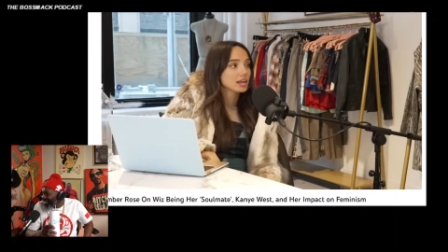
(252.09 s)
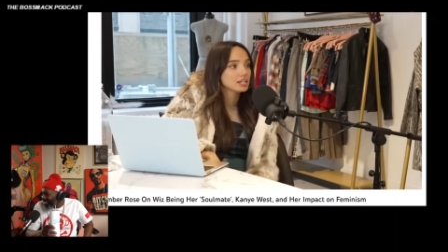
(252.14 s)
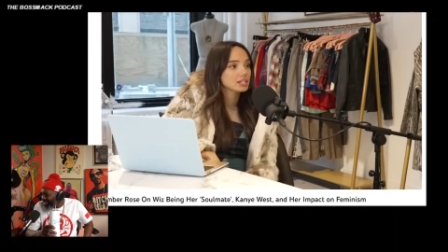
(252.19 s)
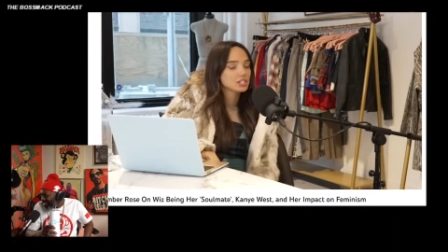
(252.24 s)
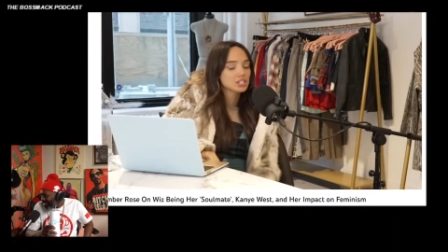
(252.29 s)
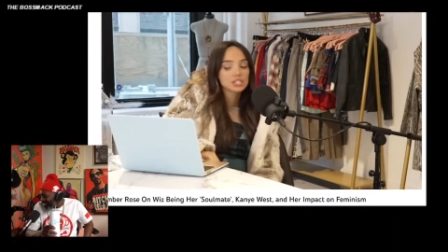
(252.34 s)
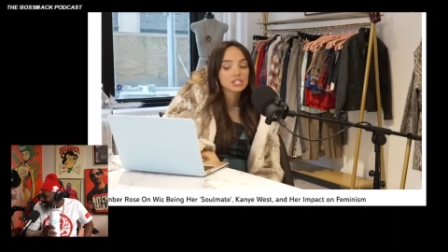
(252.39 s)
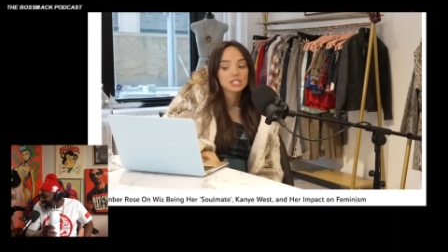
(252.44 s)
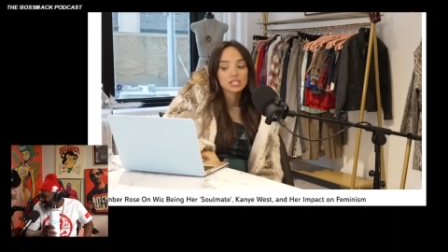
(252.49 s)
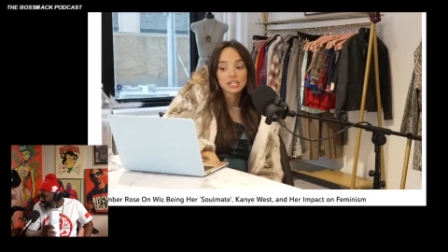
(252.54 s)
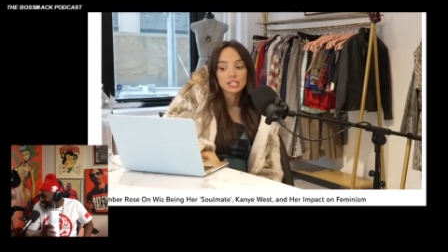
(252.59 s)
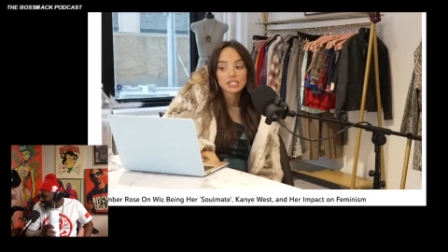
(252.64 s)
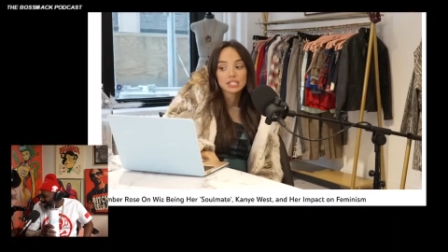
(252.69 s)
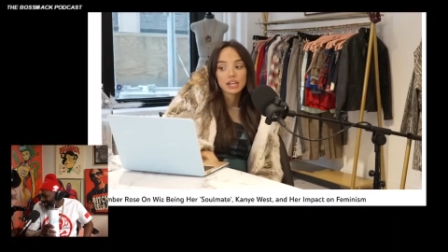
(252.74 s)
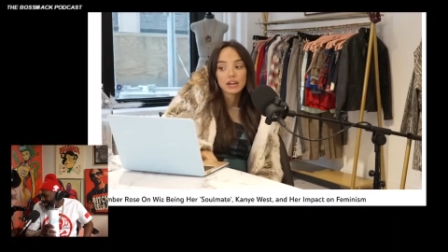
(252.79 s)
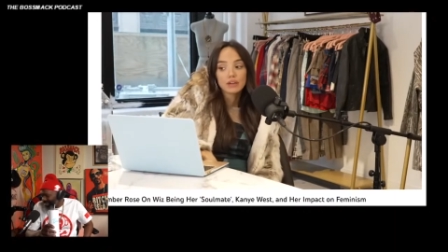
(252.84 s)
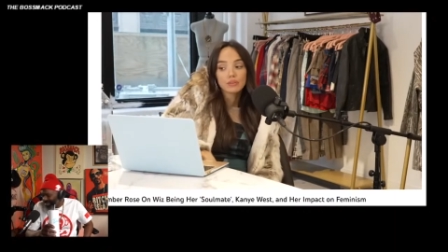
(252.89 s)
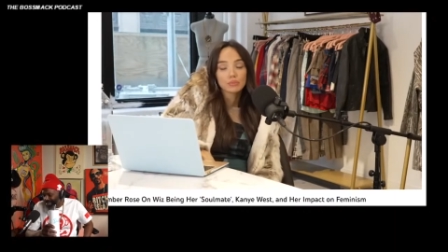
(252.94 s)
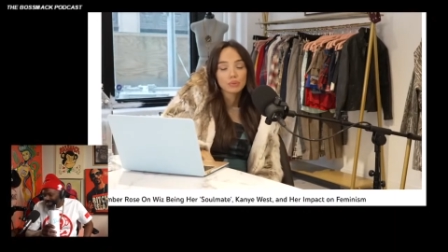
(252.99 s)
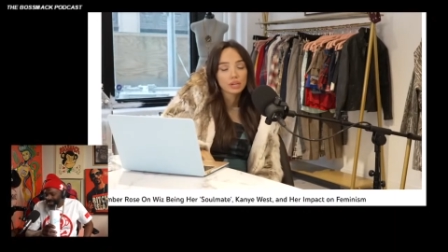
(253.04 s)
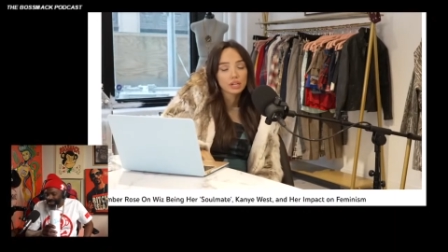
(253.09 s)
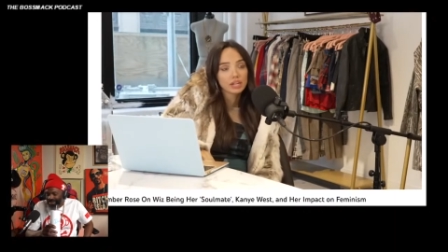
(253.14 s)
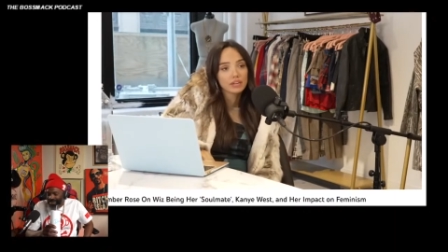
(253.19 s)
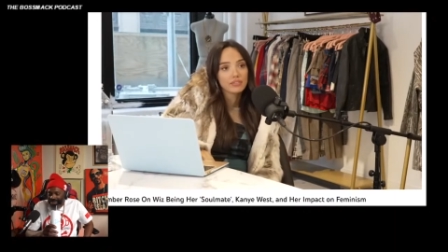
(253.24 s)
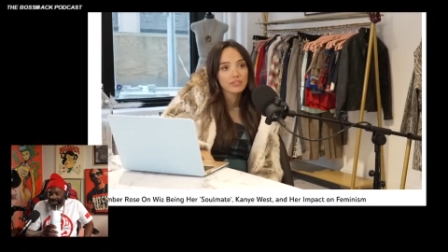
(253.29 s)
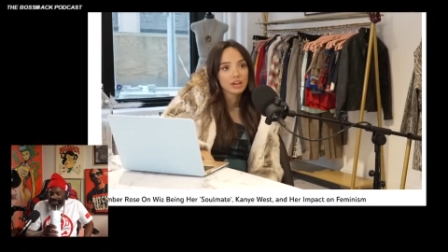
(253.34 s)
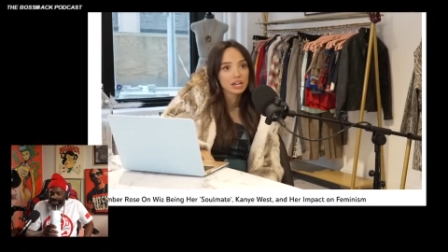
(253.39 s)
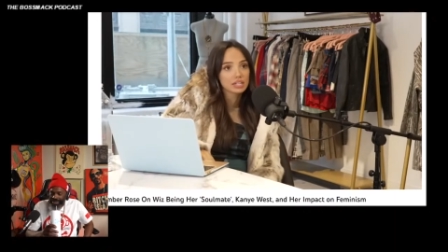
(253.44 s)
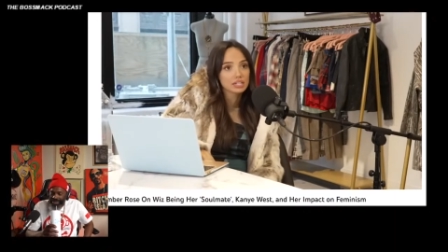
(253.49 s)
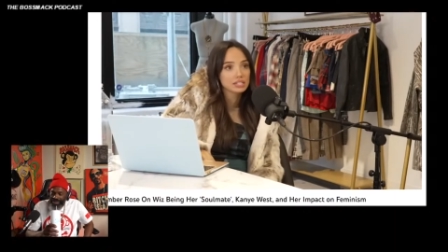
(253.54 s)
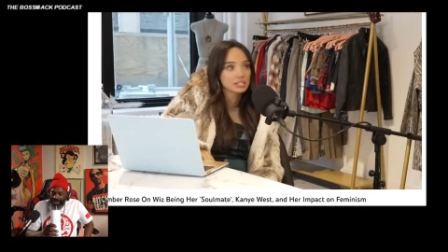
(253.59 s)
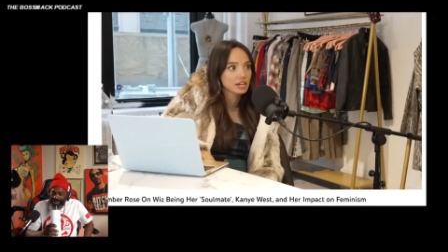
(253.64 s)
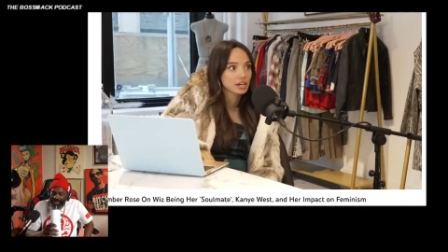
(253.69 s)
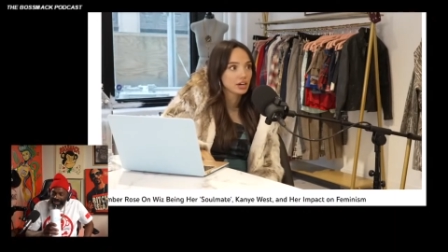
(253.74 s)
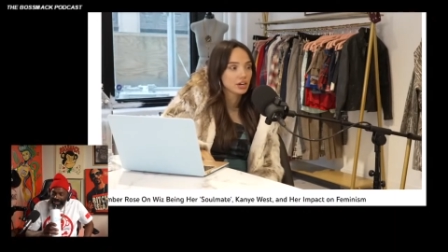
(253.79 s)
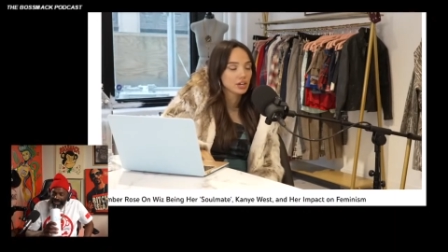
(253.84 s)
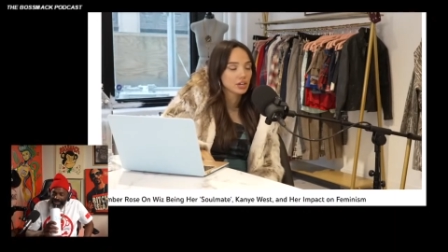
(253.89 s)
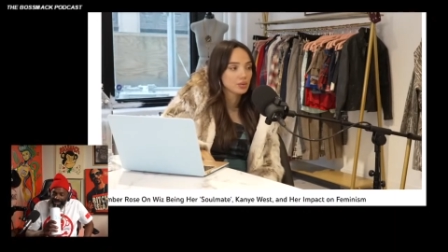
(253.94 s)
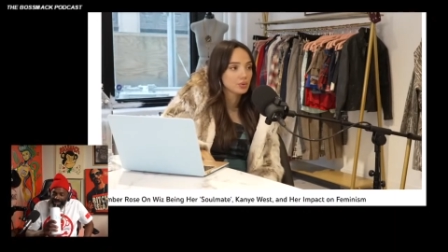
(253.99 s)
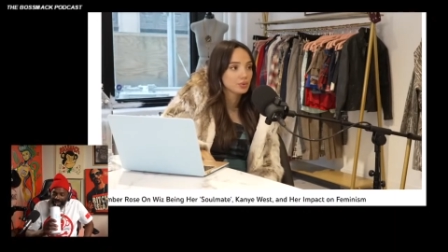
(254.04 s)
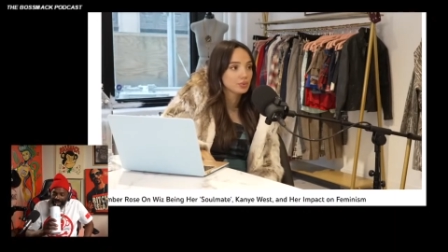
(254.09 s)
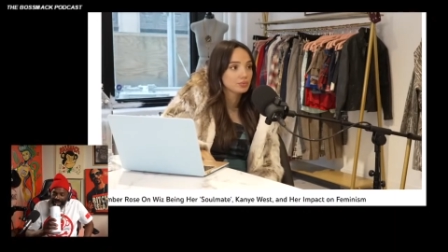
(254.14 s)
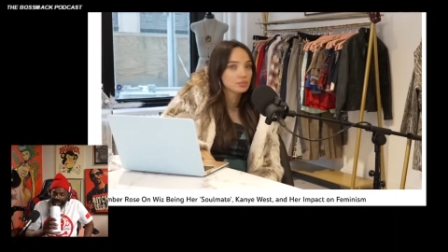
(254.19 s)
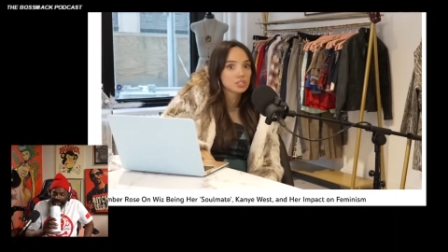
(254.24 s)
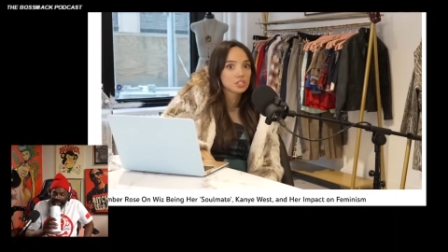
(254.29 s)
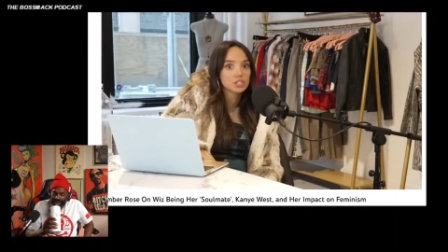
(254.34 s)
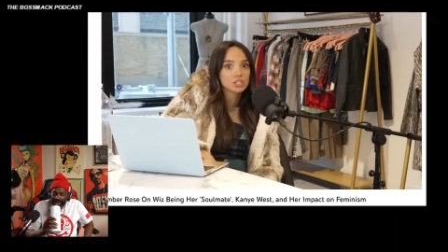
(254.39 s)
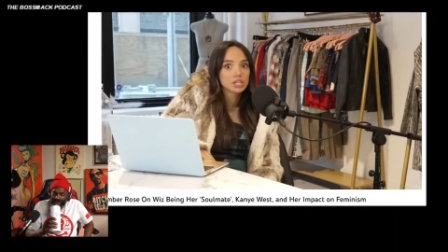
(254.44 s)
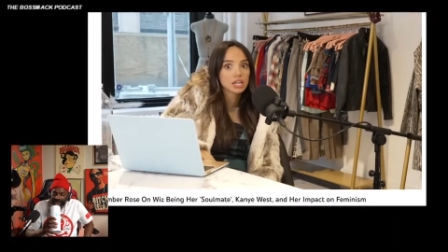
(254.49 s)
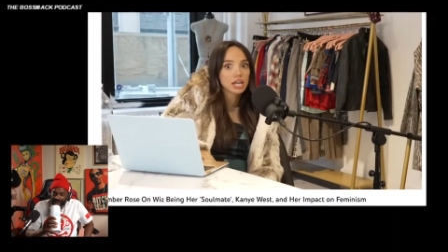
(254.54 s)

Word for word: And it's just, it's like really fucking scary. You